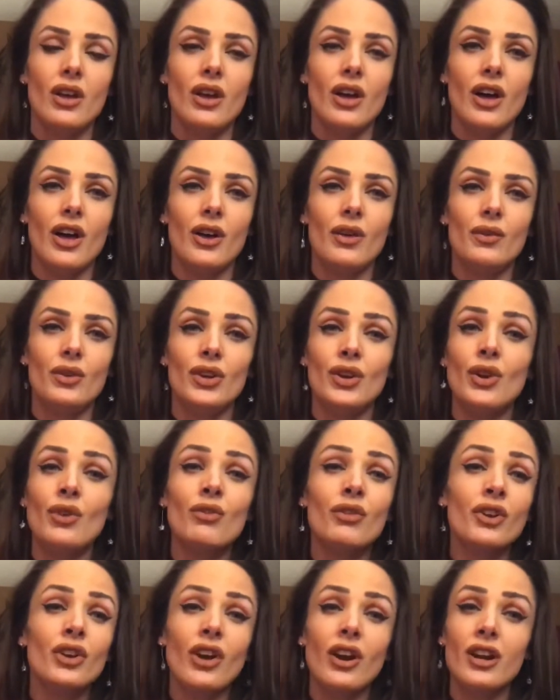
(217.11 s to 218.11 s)

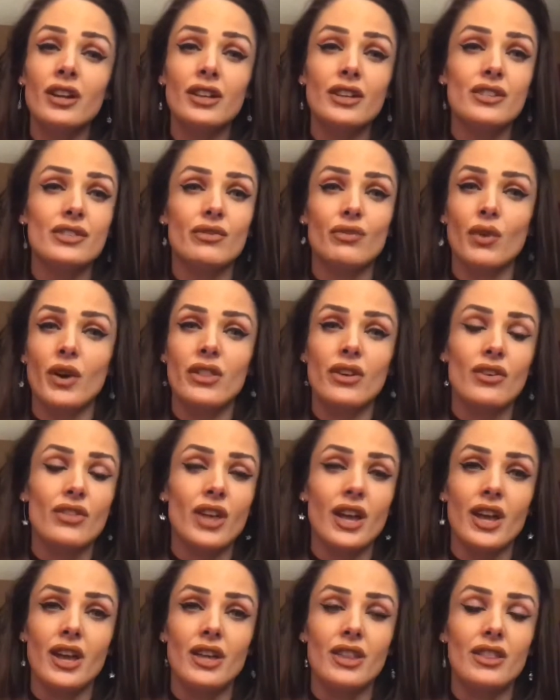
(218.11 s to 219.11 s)
regardless of whether
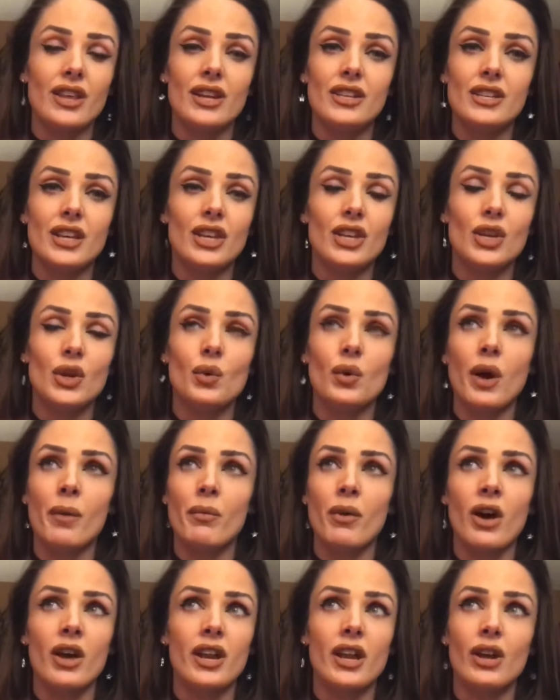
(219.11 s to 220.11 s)
they take you
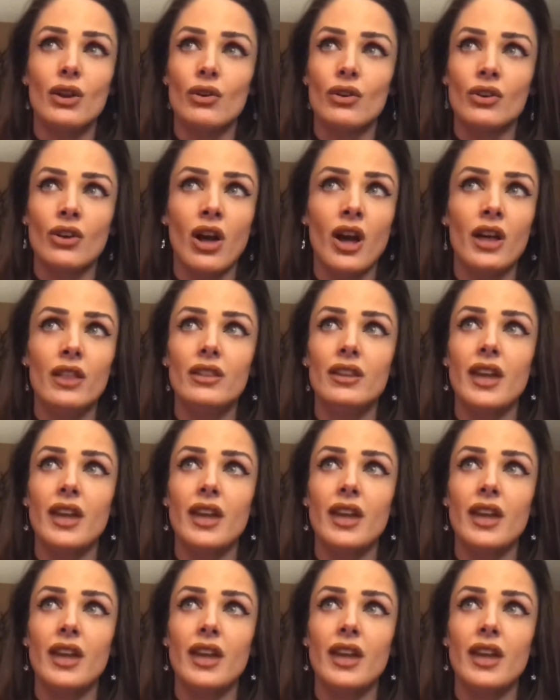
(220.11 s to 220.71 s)
up on it or not.